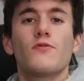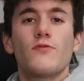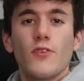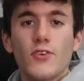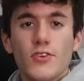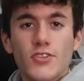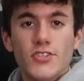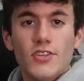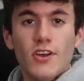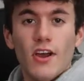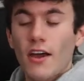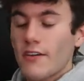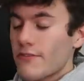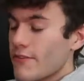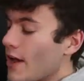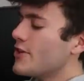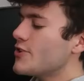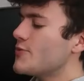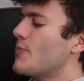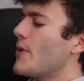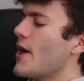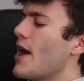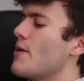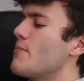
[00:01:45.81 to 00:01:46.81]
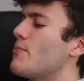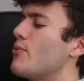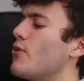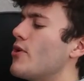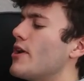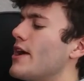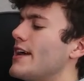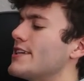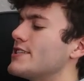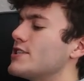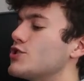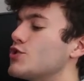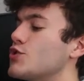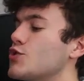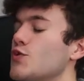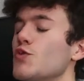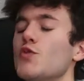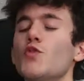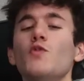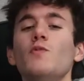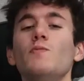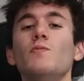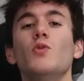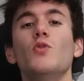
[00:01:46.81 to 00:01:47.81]
first off, this bad boy has a
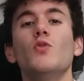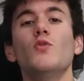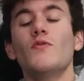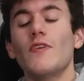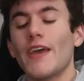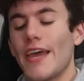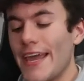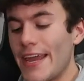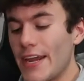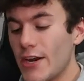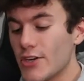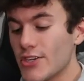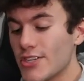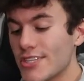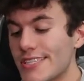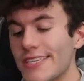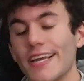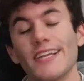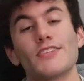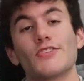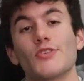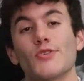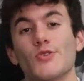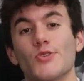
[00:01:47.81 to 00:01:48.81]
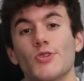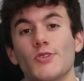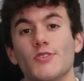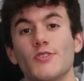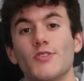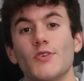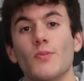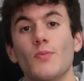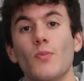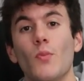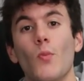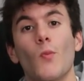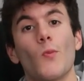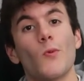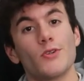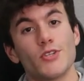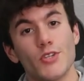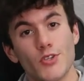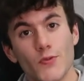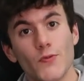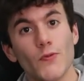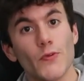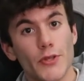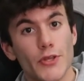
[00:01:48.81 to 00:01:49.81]
TrueMove Air sensor system,
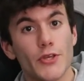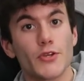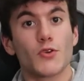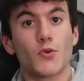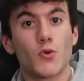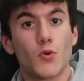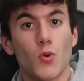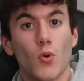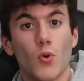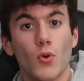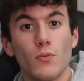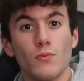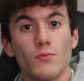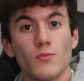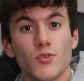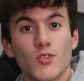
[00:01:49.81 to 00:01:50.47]
which is really cool.